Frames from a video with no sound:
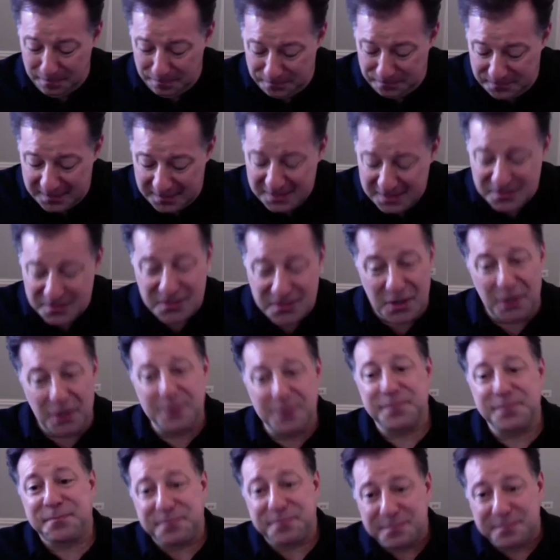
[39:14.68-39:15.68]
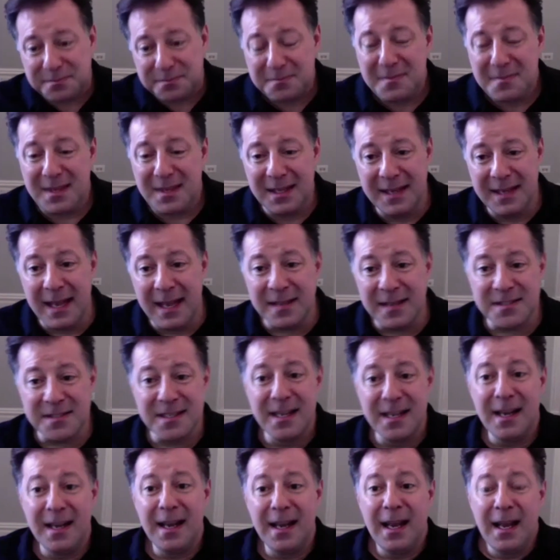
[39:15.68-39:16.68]
So, yes.
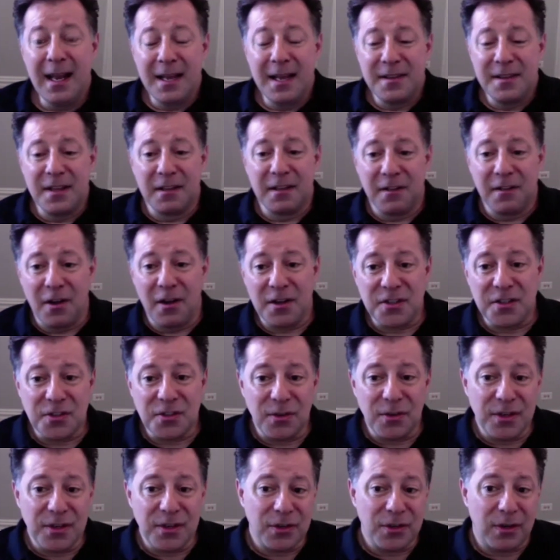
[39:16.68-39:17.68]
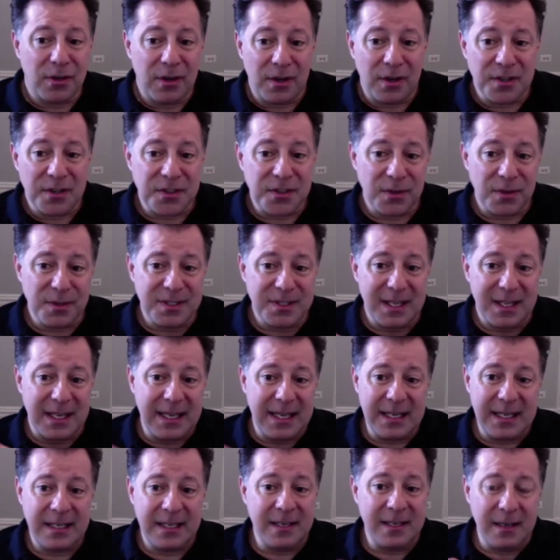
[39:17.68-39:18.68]
The long story short also is that
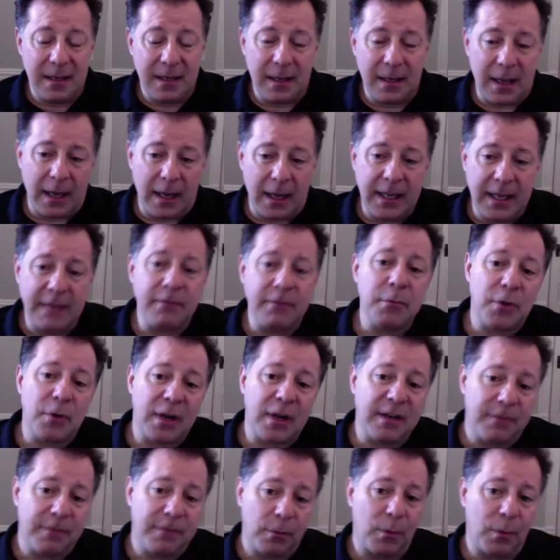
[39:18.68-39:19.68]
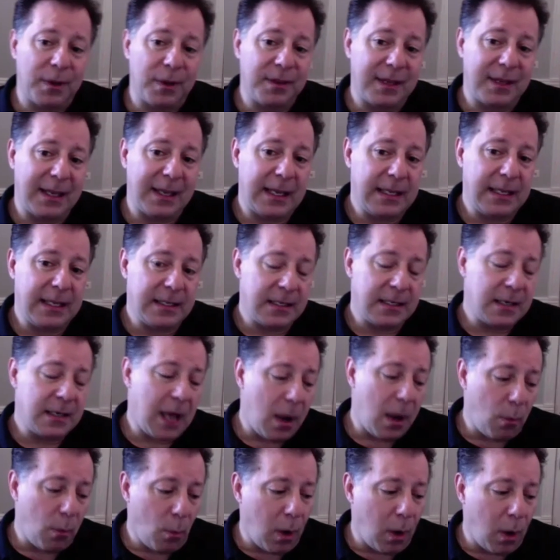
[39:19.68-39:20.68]
I give him credit for one thing. He did
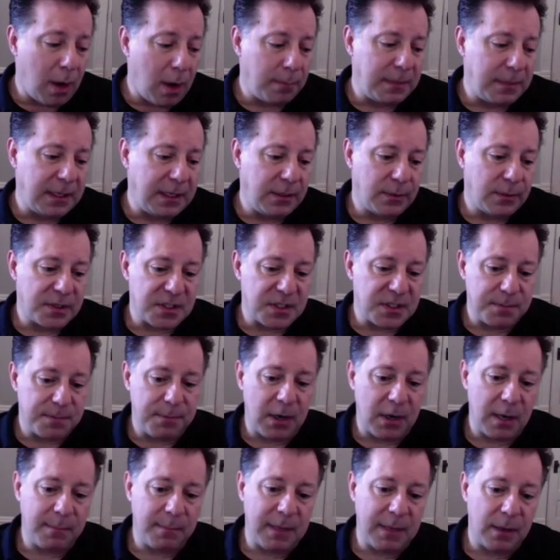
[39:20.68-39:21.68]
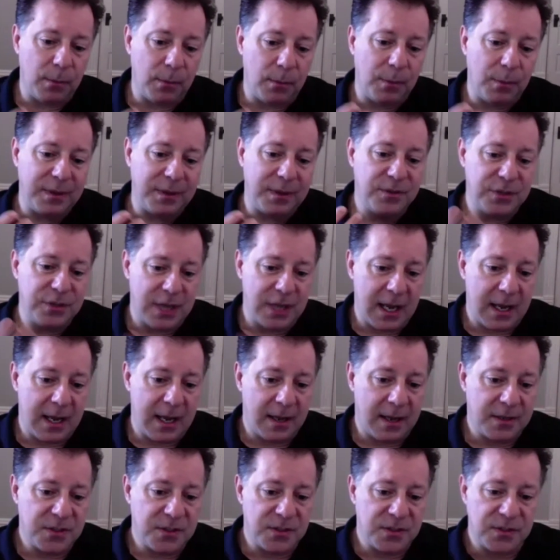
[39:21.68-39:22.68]
not want me to experiment with
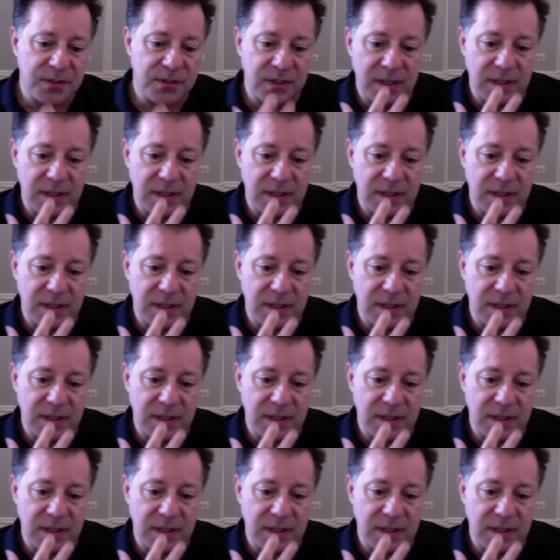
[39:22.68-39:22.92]
jazz